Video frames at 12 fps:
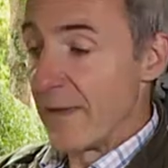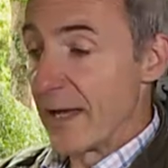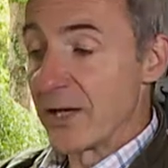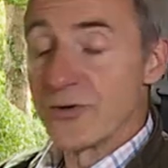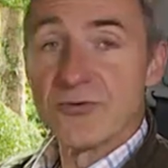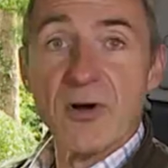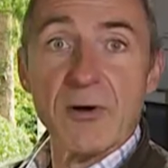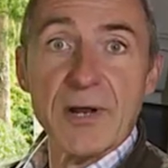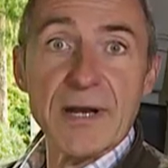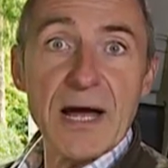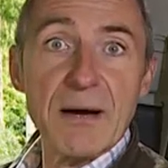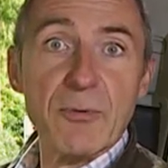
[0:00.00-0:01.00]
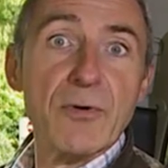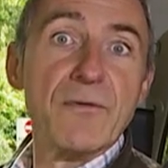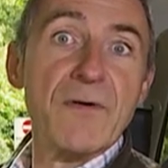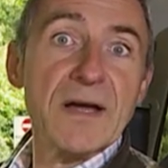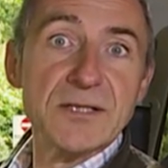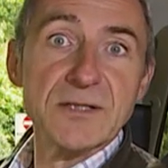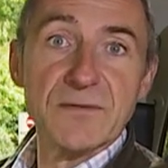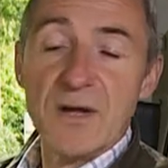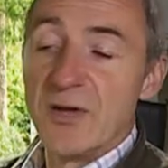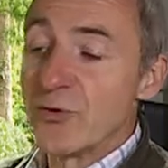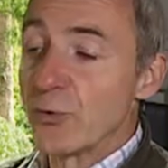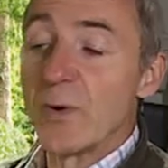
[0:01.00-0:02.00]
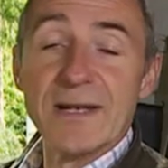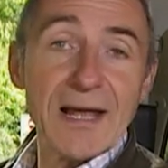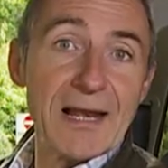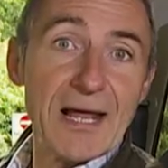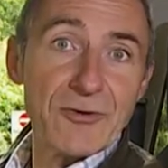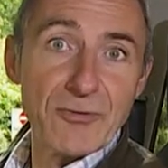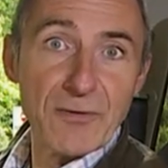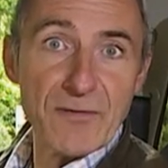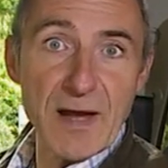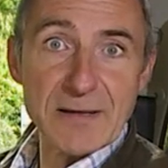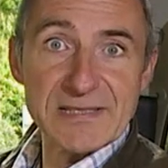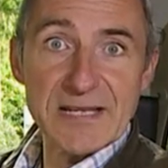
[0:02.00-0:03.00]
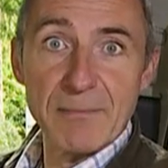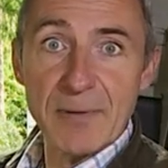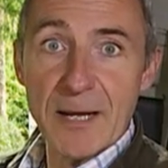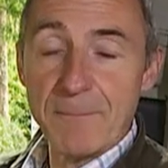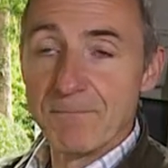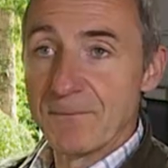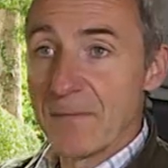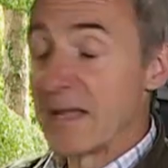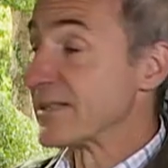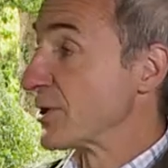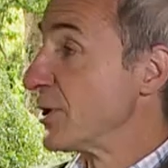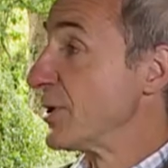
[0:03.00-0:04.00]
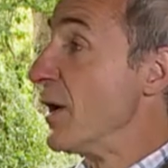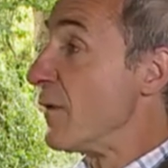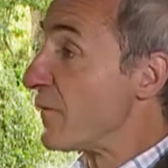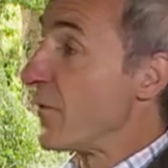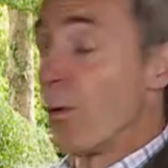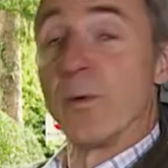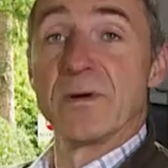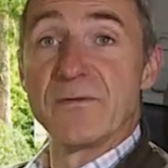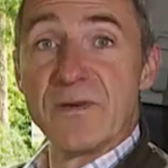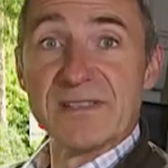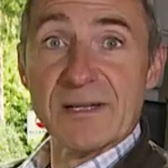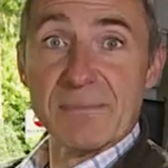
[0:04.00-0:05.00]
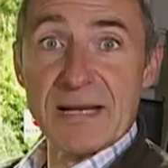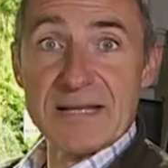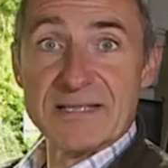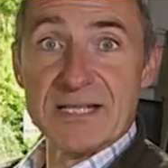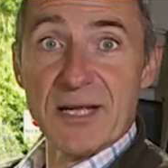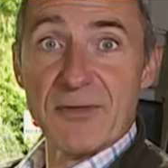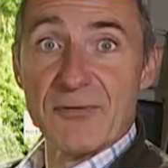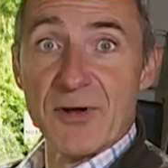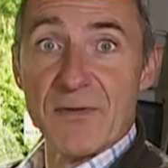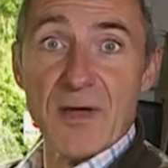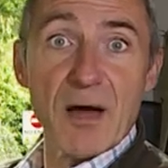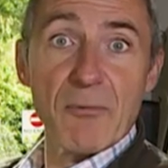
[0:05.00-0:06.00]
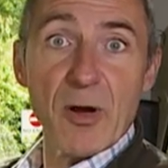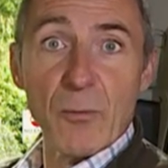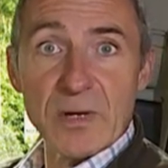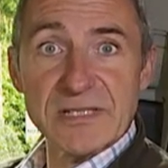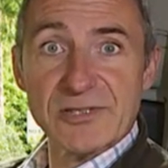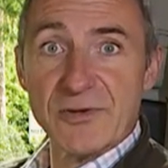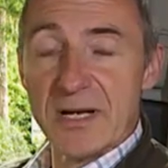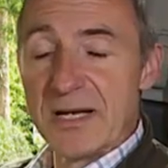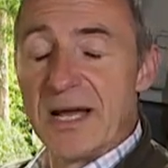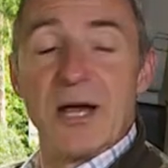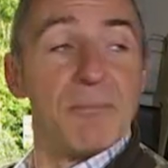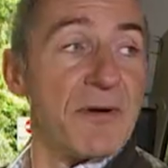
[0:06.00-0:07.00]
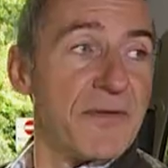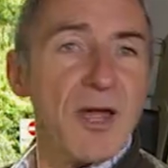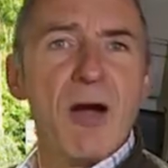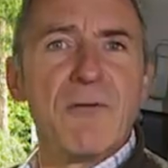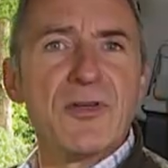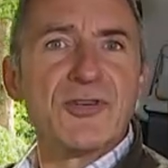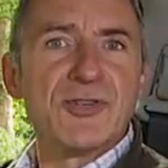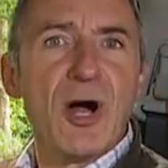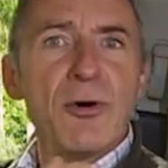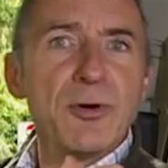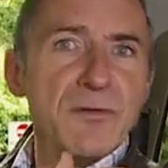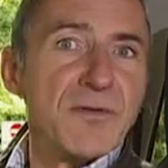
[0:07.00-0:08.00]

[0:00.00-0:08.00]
and they control a now more effective twin electric fan assembly. There's good forward visibility through the upright windscreen, but the over-the-shoulder